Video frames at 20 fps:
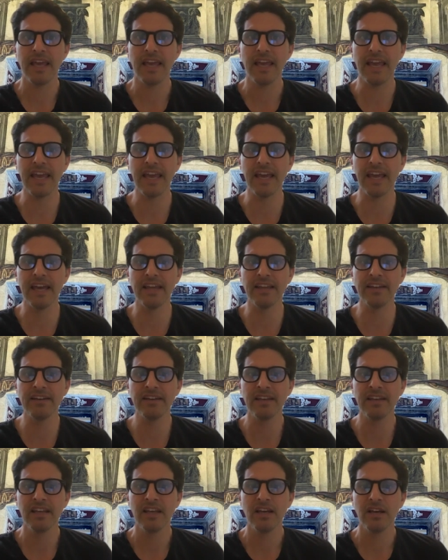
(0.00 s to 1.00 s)

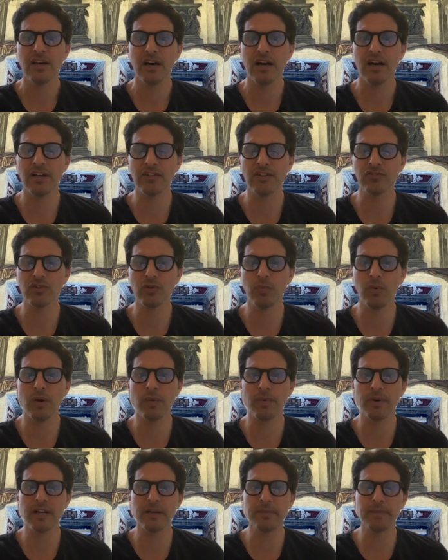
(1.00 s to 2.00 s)
And so what
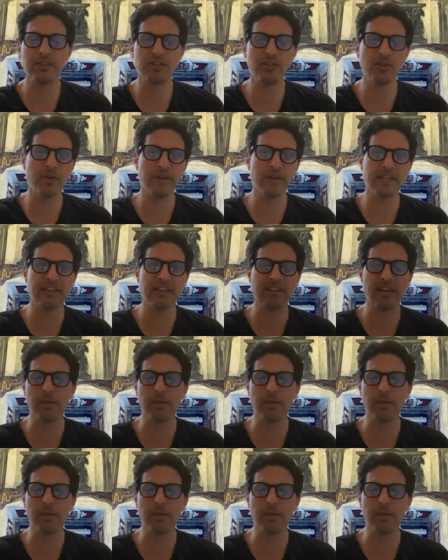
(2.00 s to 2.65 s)
we're going to be doing is,